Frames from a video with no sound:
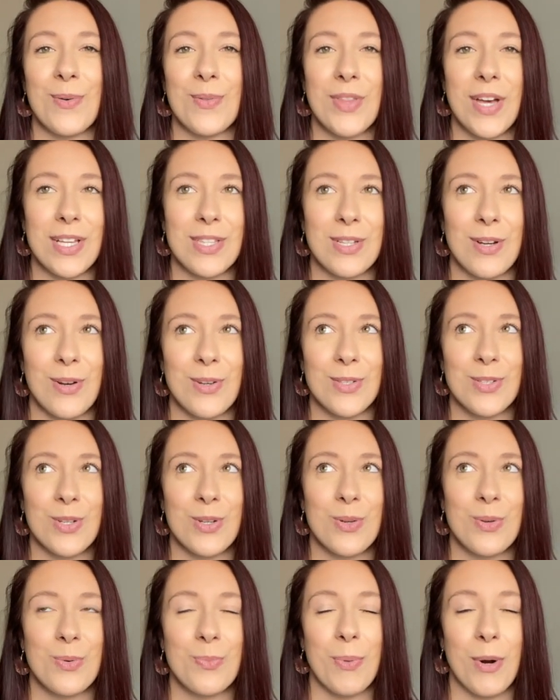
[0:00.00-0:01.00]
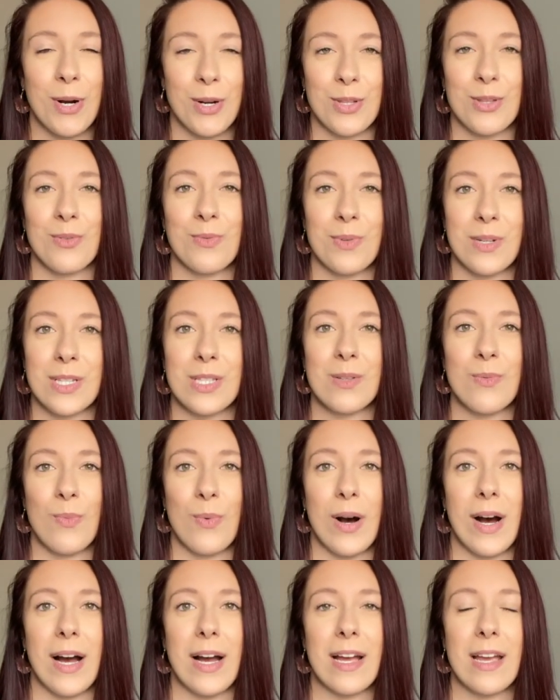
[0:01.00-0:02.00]
that's also part of the reason
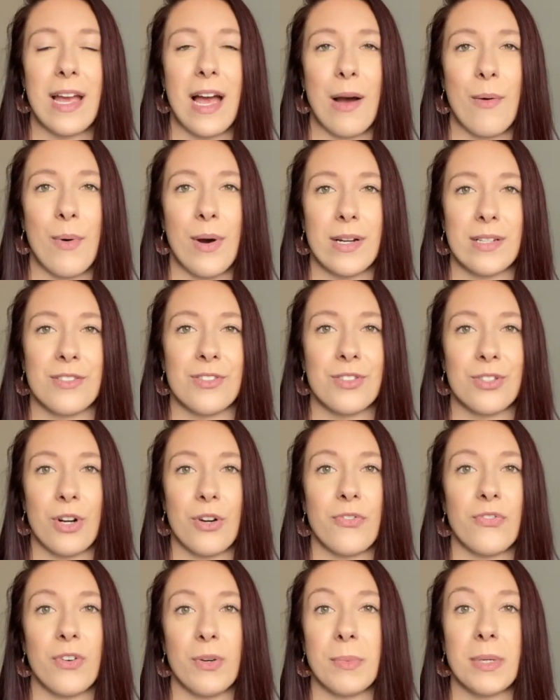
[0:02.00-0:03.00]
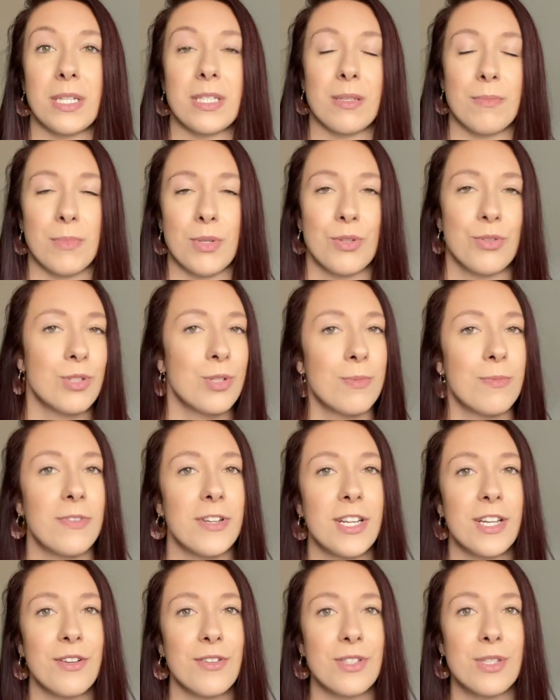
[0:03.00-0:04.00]
why I wanted to start filming some YouTube
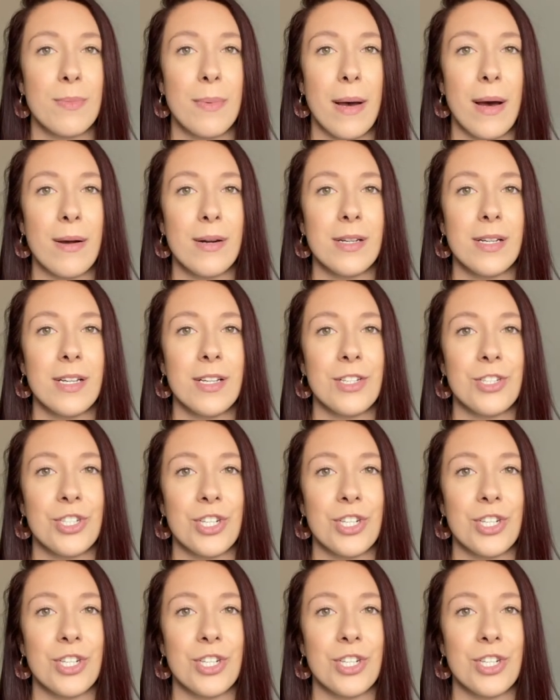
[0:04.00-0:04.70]
videos about it,